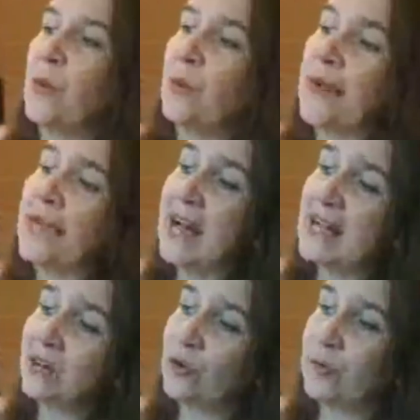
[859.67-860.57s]
When I
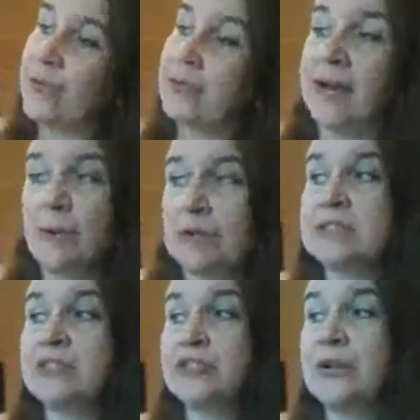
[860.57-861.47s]
got Norman, I
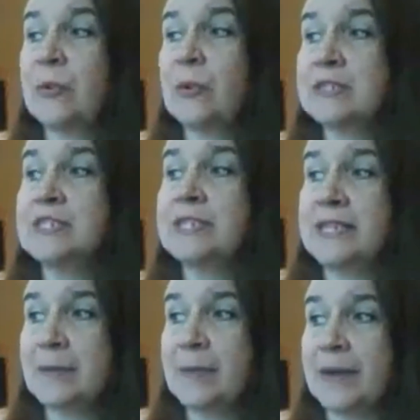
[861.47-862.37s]
wasn't sure I wanted to
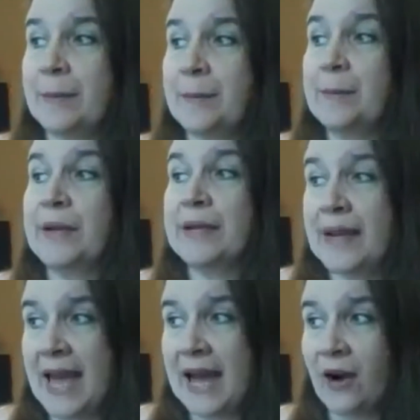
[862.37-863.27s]
keep him, but
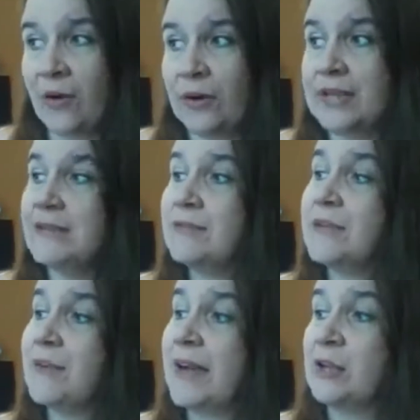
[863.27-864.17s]
now,
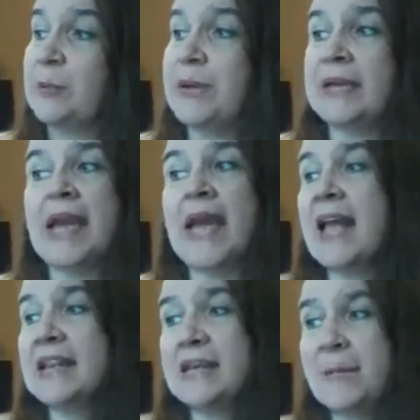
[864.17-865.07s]
even if I could pick
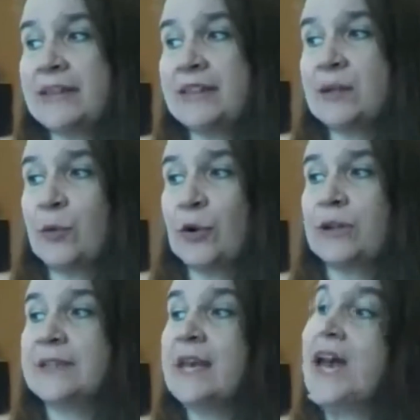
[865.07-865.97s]
any pet in the
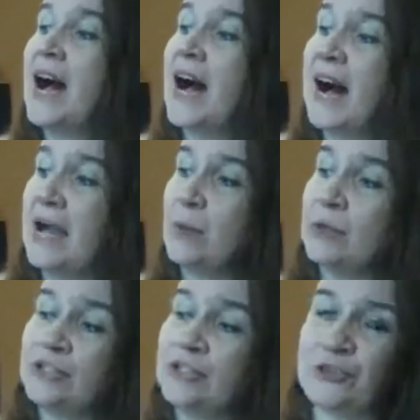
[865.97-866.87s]
world, I
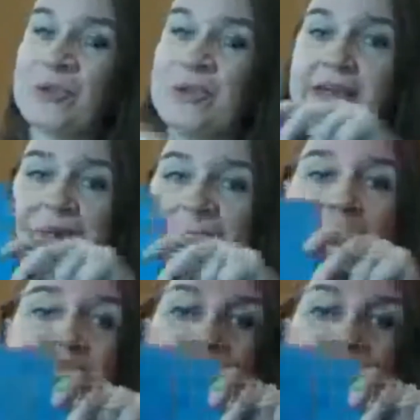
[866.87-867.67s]
wouldn't trade him.